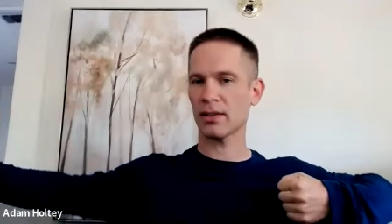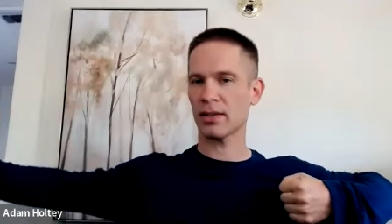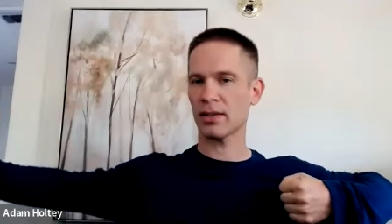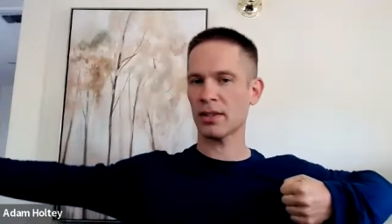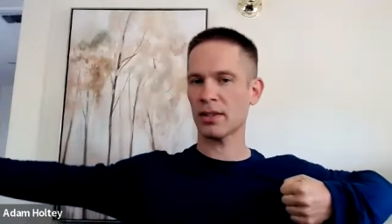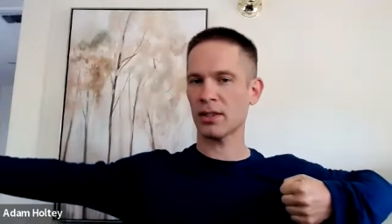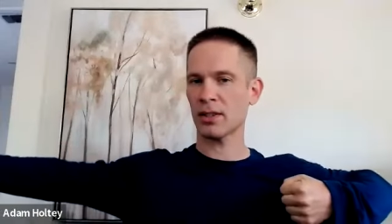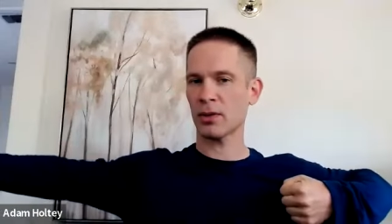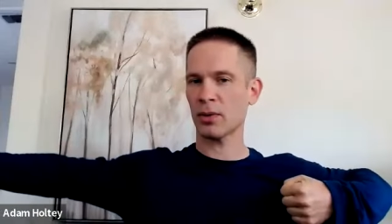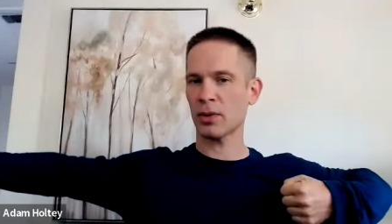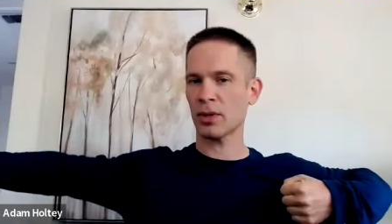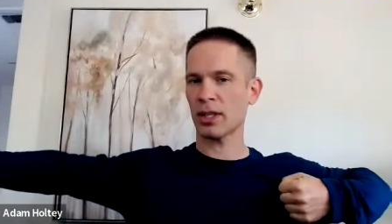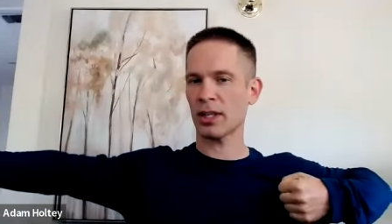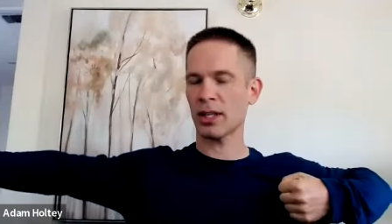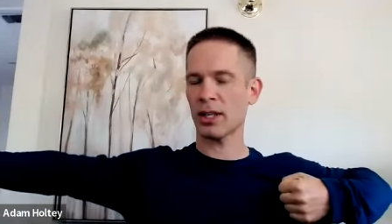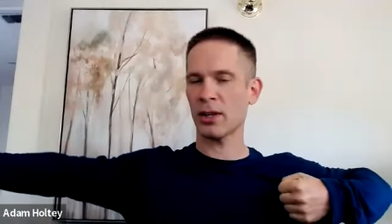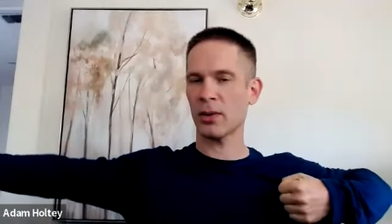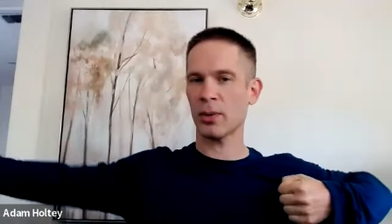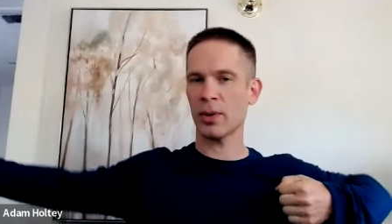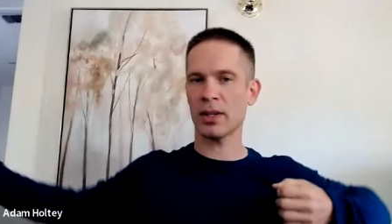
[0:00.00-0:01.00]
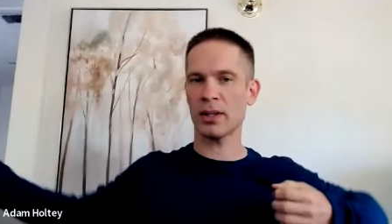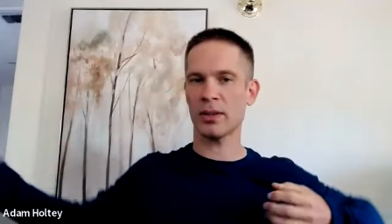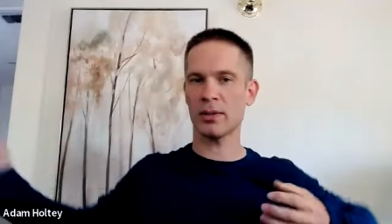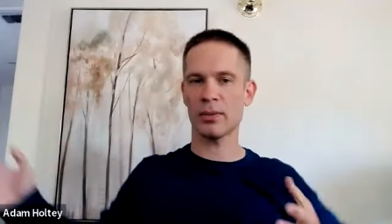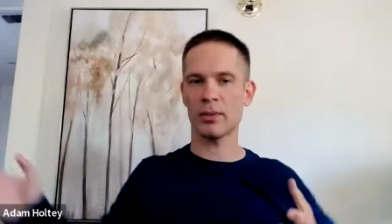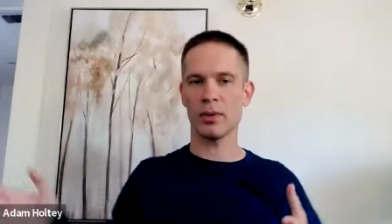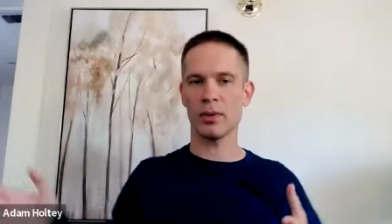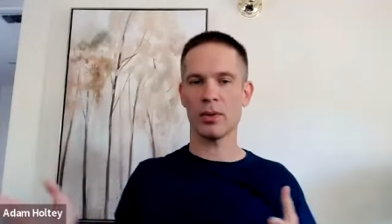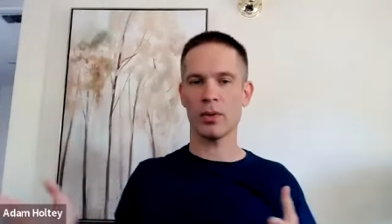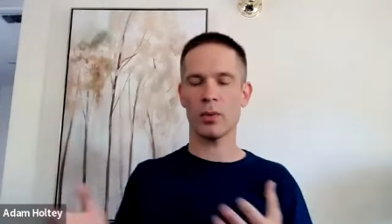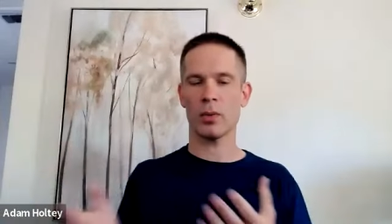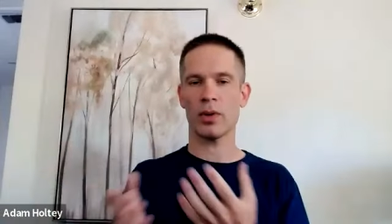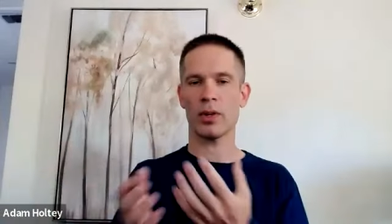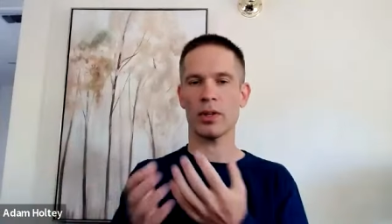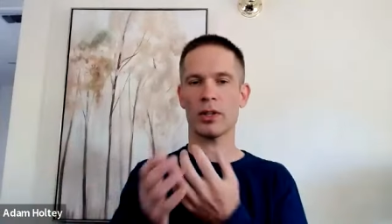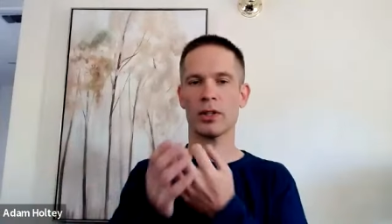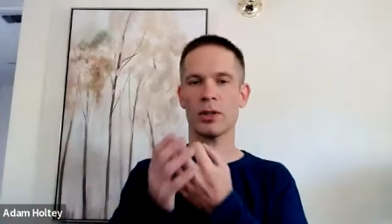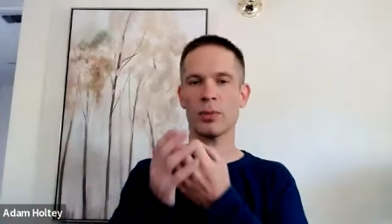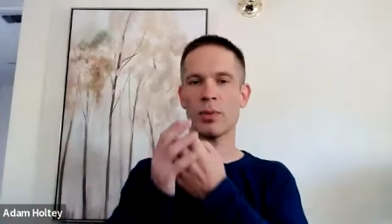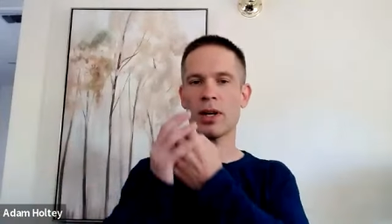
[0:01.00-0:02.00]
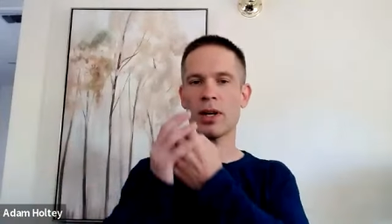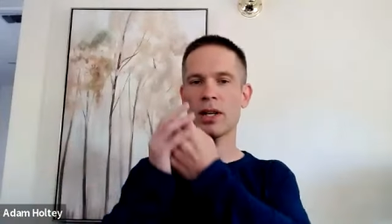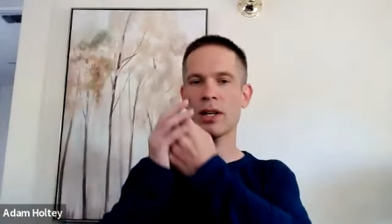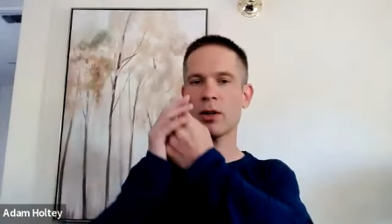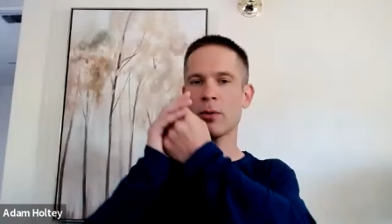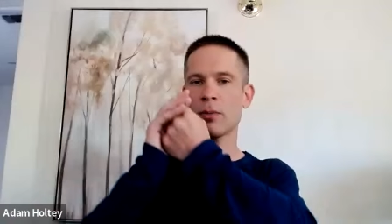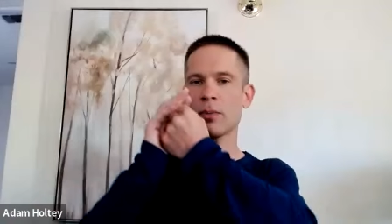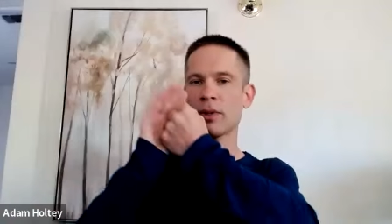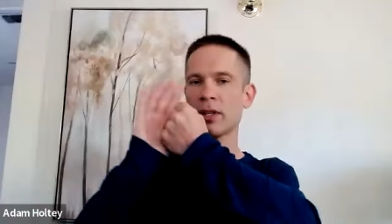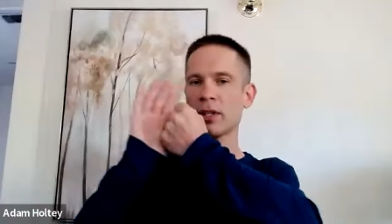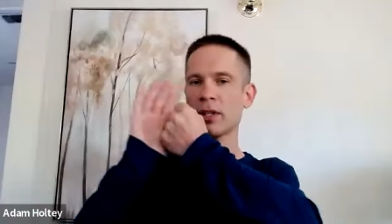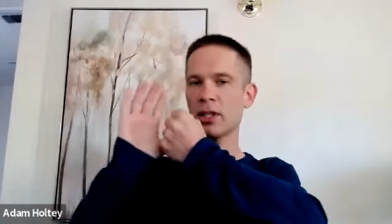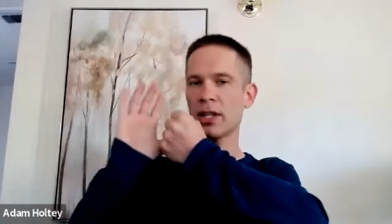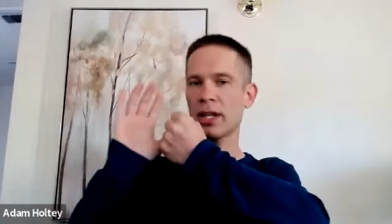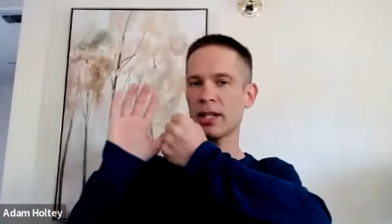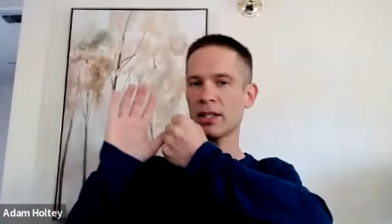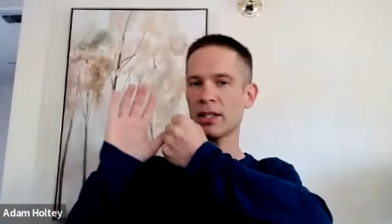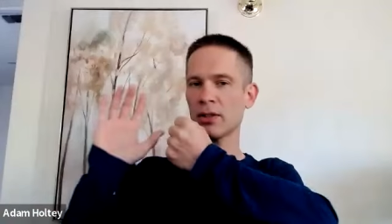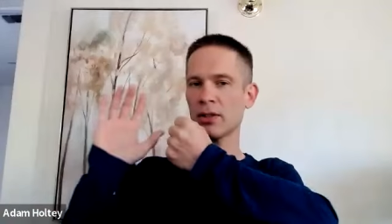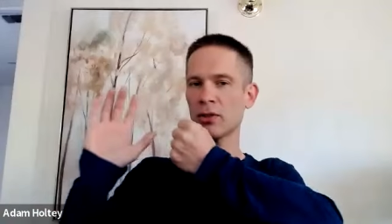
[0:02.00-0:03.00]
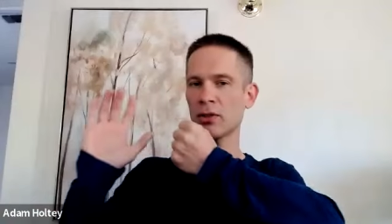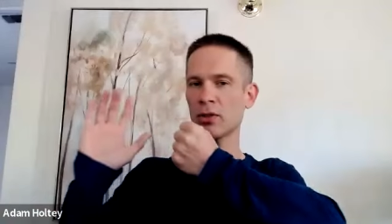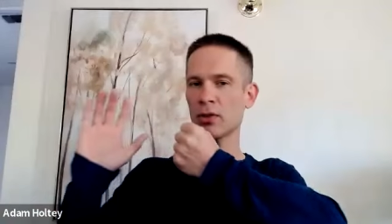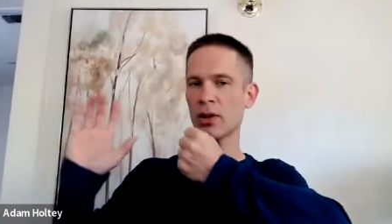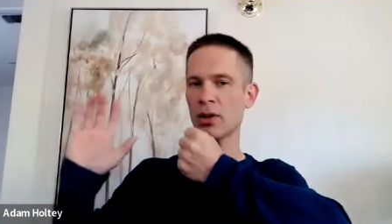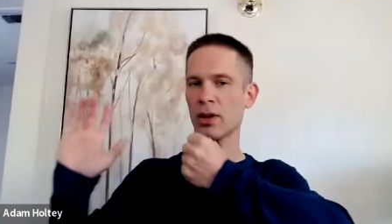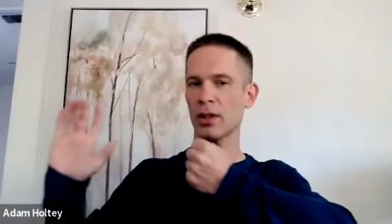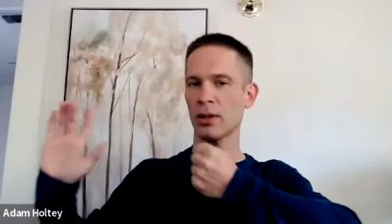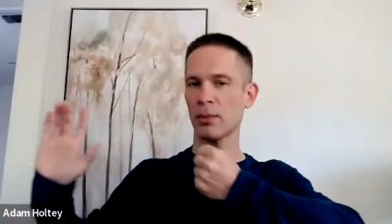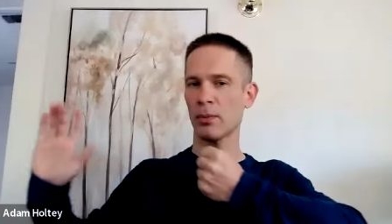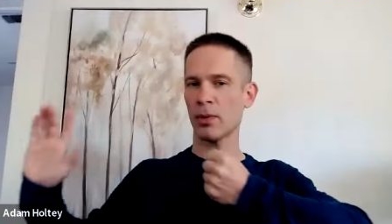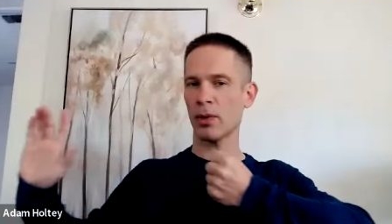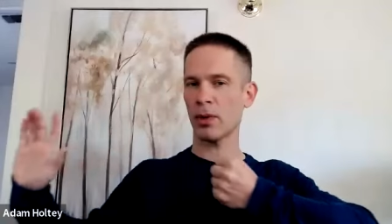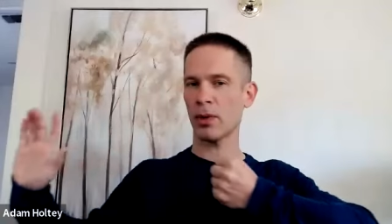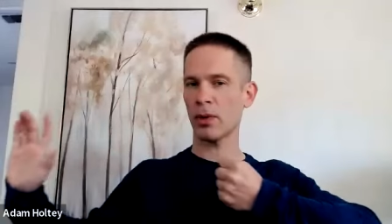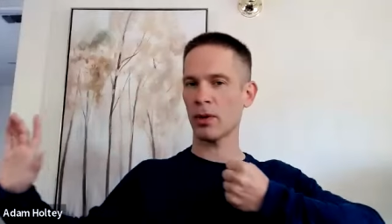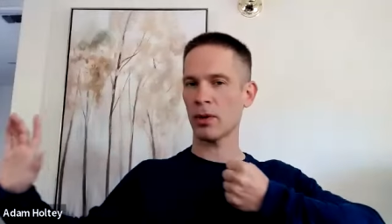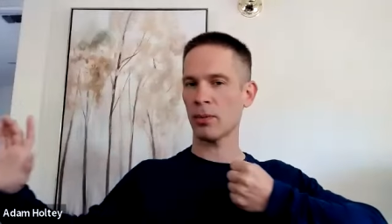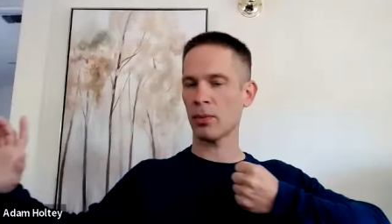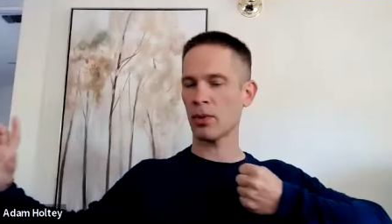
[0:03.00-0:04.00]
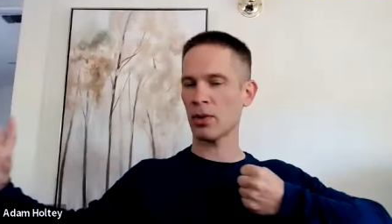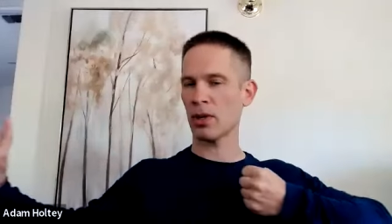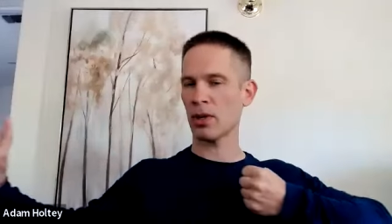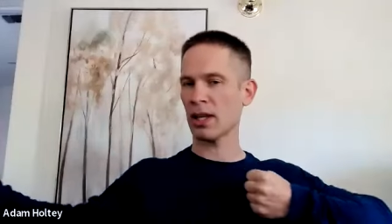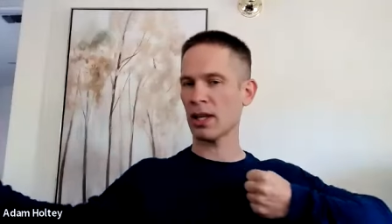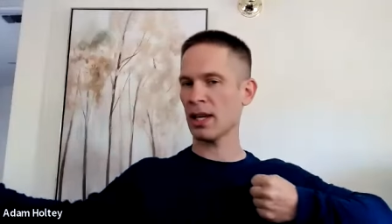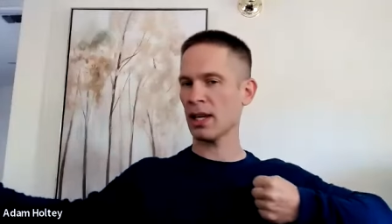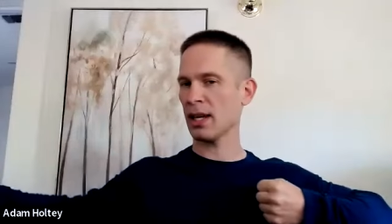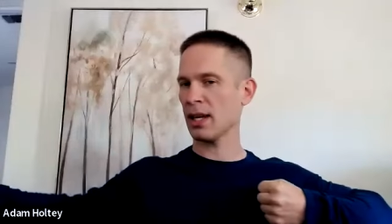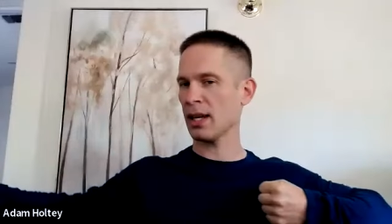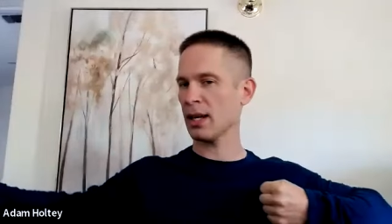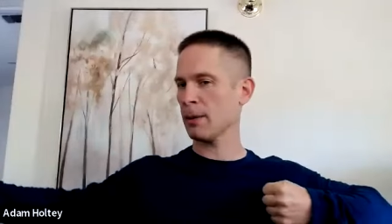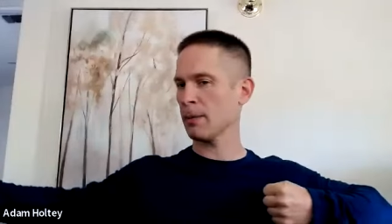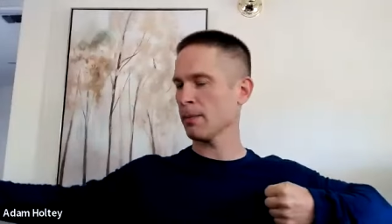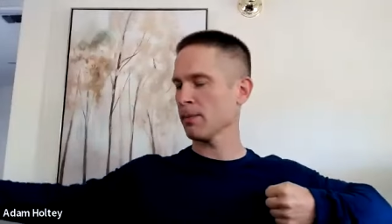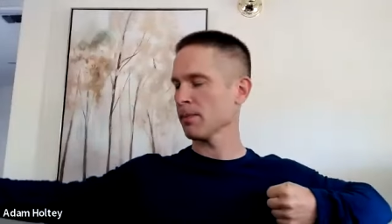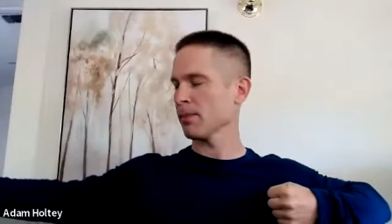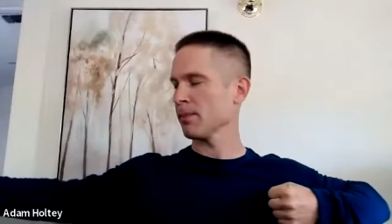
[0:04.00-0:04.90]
This is a really good one where you're spreading open the chest, you're drawing the bow, you're breathing in,